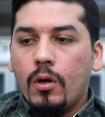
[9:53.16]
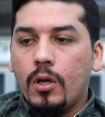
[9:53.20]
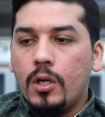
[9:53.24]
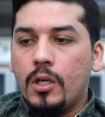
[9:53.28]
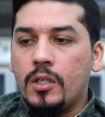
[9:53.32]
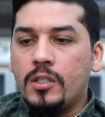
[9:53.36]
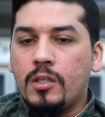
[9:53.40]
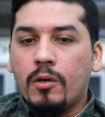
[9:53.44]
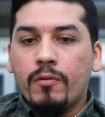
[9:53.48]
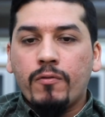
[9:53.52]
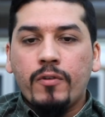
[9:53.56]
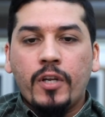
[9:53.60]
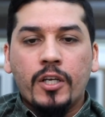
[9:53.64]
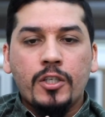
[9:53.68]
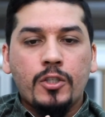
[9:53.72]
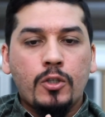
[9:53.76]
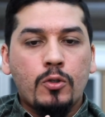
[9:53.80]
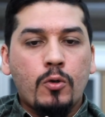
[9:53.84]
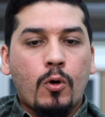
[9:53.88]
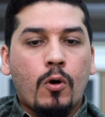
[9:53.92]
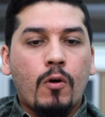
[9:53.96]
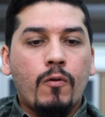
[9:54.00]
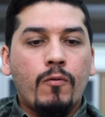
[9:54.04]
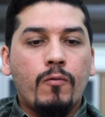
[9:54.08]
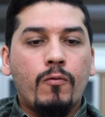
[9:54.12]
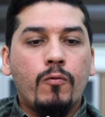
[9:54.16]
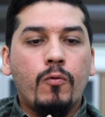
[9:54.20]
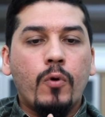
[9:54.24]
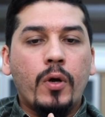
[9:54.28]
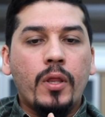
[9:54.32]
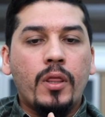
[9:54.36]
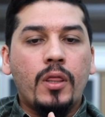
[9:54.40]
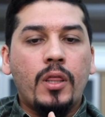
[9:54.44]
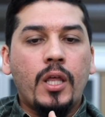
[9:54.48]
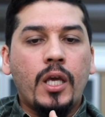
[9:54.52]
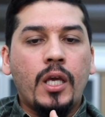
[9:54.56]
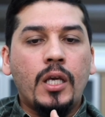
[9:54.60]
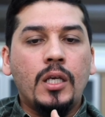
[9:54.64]
is a reflection of
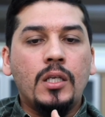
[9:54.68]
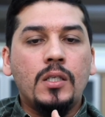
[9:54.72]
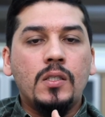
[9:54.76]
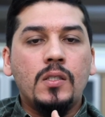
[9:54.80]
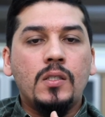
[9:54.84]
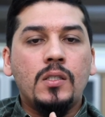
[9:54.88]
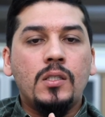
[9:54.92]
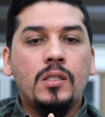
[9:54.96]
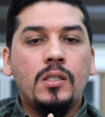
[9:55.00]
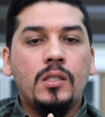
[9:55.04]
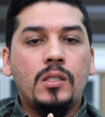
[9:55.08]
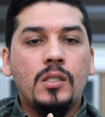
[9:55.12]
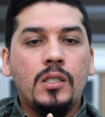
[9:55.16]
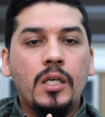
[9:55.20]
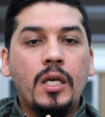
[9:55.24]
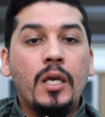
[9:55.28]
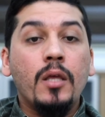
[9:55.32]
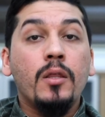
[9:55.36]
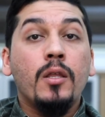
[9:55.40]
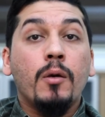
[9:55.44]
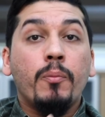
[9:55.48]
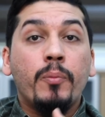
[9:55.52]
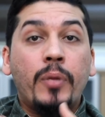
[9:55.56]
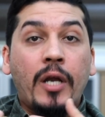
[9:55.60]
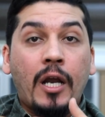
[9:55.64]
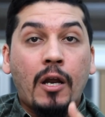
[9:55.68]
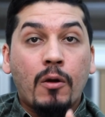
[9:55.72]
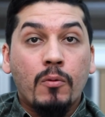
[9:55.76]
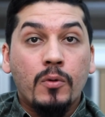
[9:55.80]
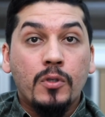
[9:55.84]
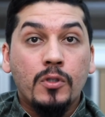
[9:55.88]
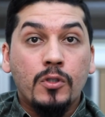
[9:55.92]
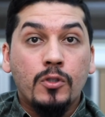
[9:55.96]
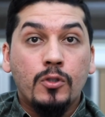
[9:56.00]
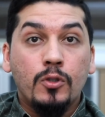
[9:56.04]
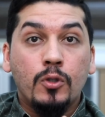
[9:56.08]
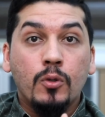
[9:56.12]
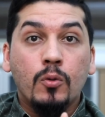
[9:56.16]
what they see their
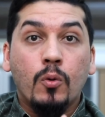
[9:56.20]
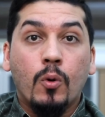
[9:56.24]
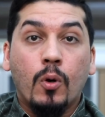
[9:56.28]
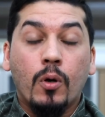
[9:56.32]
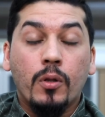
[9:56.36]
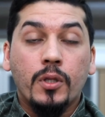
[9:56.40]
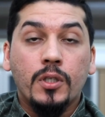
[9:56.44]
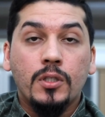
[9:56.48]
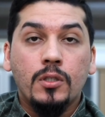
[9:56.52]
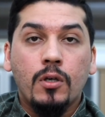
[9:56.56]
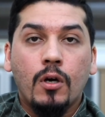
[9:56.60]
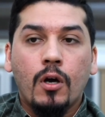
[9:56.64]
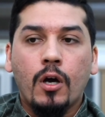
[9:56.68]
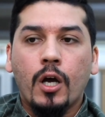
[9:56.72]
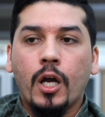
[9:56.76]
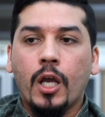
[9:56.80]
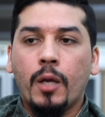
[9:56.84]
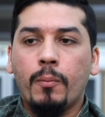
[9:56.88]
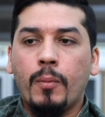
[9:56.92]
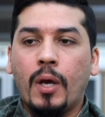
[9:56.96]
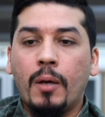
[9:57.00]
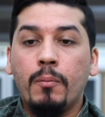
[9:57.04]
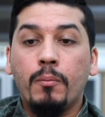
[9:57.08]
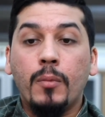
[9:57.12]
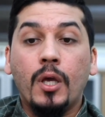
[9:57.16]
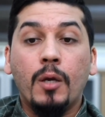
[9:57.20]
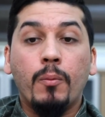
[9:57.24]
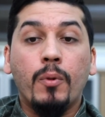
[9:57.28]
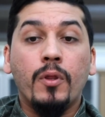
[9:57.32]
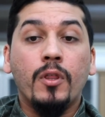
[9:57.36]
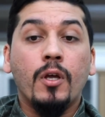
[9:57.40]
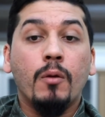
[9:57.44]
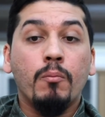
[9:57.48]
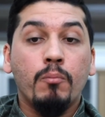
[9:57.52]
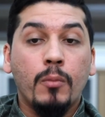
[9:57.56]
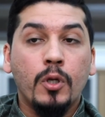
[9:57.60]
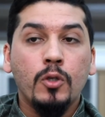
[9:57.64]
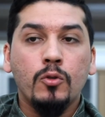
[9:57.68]
parents do all the time, and maybe
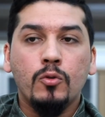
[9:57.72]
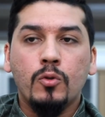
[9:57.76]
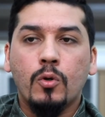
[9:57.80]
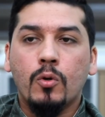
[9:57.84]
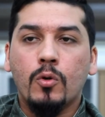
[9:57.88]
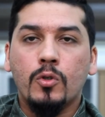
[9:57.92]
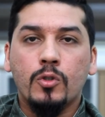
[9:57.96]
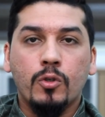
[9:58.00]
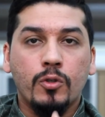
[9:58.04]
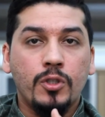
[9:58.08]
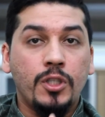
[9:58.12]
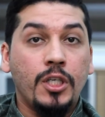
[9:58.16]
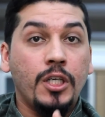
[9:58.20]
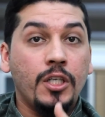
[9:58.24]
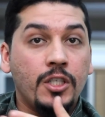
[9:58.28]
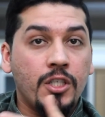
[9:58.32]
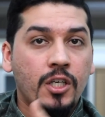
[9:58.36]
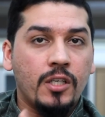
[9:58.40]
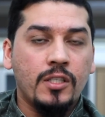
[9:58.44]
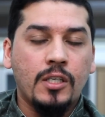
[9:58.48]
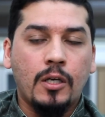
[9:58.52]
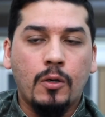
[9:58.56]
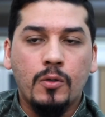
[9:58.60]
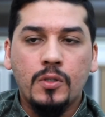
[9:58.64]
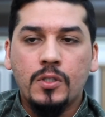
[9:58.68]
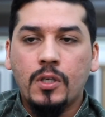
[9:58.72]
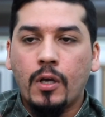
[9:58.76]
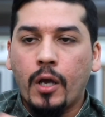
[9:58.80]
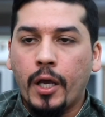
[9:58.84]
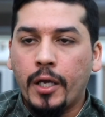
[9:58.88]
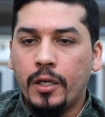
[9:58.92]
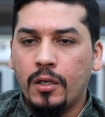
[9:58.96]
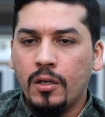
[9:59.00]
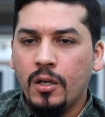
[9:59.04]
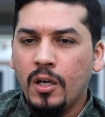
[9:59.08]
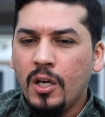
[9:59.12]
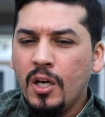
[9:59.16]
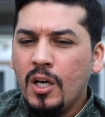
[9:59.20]
their mentors or teachers
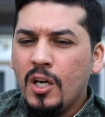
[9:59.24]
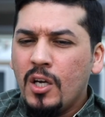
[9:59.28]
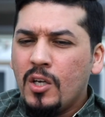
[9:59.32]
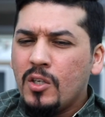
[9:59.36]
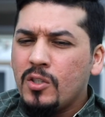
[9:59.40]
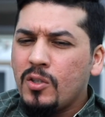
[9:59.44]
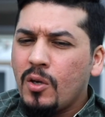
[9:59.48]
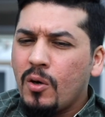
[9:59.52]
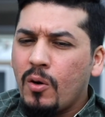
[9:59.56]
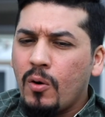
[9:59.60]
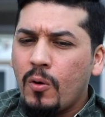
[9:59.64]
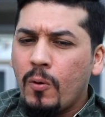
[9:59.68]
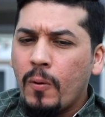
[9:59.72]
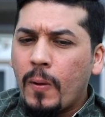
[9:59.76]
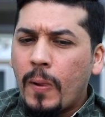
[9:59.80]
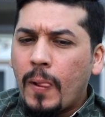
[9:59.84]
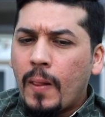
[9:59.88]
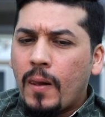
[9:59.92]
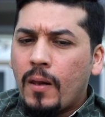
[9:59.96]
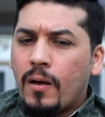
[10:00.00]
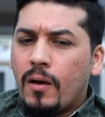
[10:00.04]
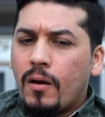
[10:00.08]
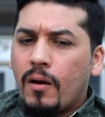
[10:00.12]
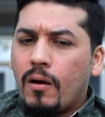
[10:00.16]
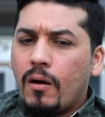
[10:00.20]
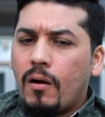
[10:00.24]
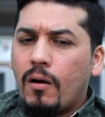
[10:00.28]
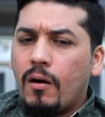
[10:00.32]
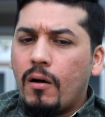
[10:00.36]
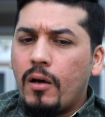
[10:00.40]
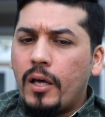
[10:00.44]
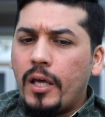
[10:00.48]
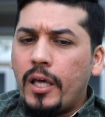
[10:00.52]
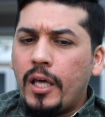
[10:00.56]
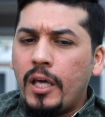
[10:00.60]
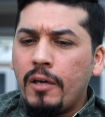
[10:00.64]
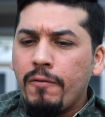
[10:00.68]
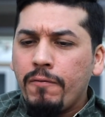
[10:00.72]
outside. So
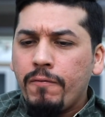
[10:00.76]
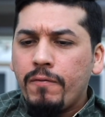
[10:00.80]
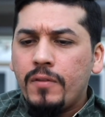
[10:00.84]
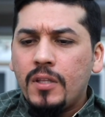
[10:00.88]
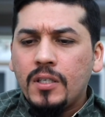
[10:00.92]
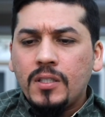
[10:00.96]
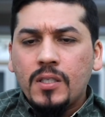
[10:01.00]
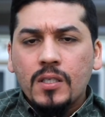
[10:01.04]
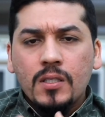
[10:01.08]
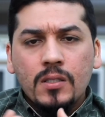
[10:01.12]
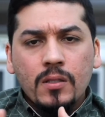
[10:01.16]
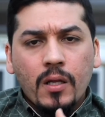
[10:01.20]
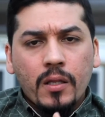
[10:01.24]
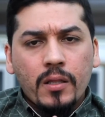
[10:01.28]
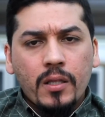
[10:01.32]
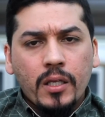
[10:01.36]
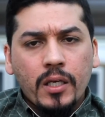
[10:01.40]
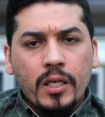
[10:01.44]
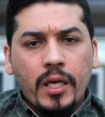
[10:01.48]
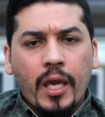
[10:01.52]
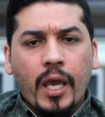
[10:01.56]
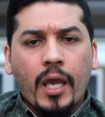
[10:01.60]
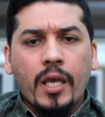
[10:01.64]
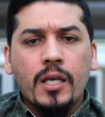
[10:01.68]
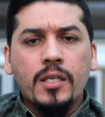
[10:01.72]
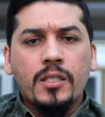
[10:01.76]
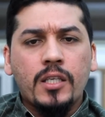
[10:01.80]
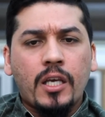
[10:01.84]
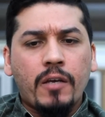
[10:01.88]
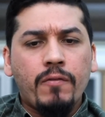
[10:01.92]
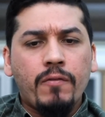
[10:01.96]
if this is not the case,